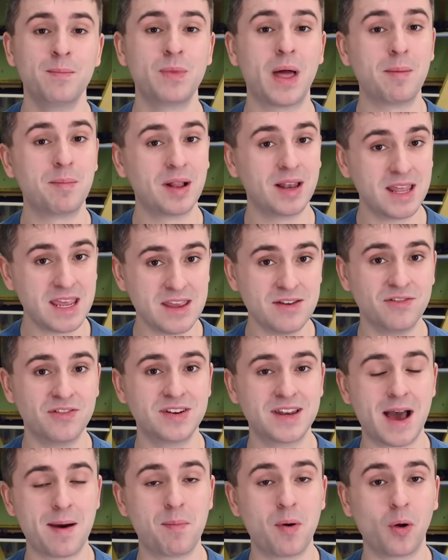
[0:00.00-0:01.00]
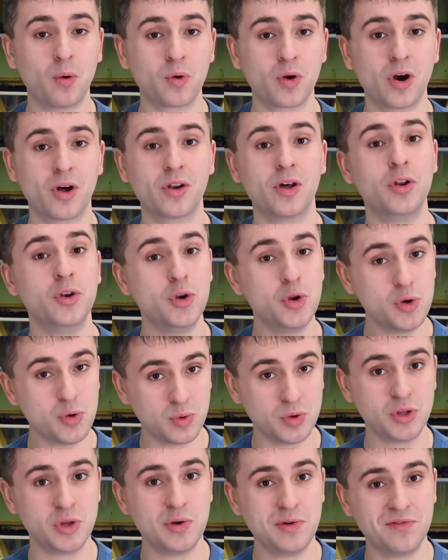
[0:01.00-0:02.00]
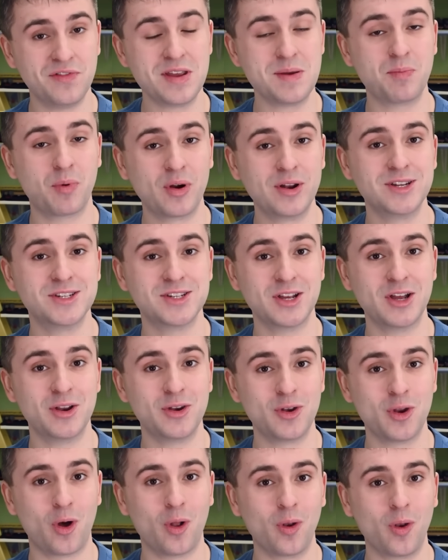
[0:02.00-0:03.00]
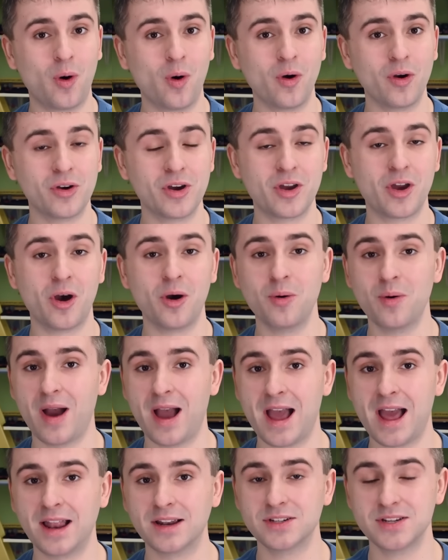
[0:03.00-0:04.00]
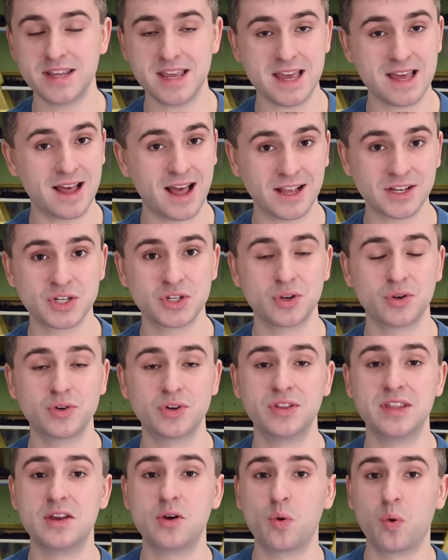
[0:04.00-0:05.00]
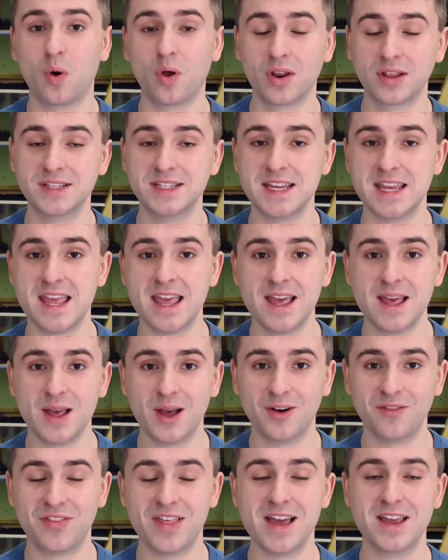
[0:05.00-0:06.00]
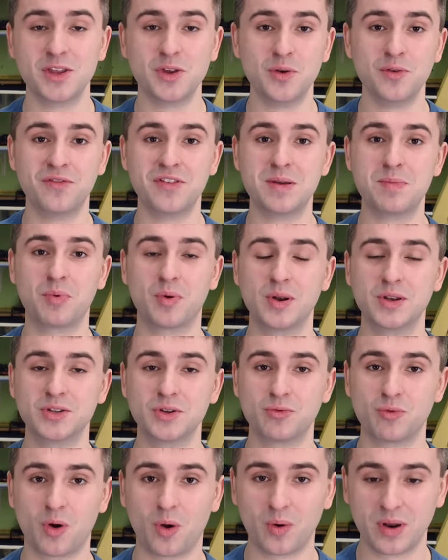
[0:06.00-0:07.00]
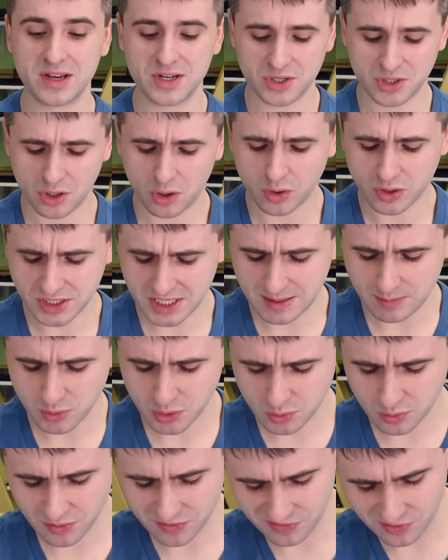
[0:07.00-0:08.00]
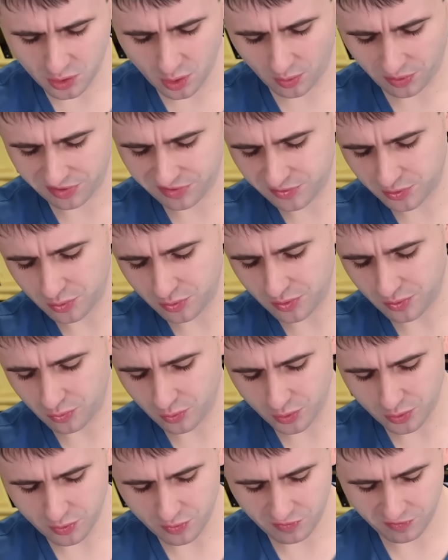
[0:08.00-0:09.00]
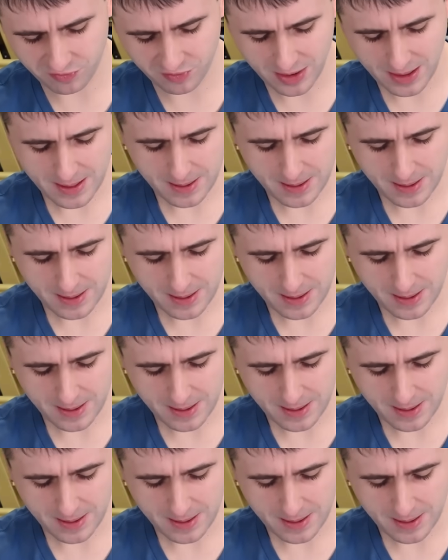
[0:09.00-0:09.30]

I believe Dapol got a new UV printer not long ago, and yeah, as such the quality of their UV printed rolling stock seems to have gone through the roof.